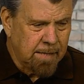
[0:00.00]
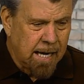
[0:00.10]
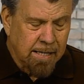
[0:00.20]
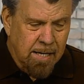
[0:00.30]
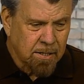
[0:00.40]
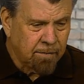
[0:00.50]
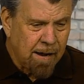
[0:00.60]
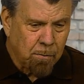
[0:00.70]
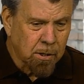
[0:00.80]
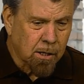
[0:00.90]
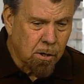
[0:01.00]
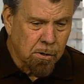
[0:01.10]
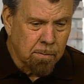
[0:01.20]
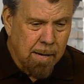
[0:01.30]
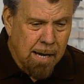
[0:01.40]
I guess if I were to call
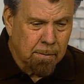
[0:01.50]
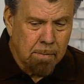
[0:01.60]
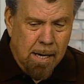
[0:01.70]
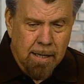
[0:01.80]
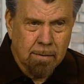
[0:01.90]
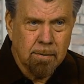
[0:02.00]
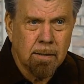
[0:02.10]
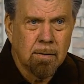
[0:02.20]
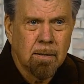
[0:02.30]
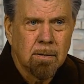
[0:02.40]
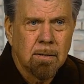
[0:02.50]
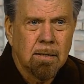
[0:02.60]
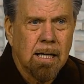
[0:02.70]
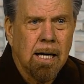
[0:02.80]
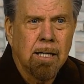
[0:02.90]
the Bible by
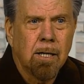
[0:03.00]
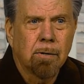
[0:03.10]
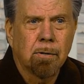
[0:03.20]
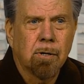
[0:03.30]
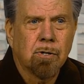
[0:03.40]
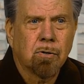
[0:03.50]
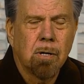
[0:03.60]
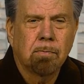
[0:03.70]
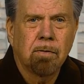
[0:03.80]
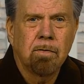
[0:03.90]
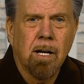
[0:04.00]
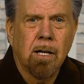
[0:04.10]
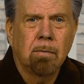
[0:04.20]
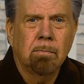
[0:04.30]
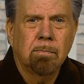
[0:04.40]
any other descriptive
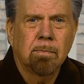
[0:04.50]
name,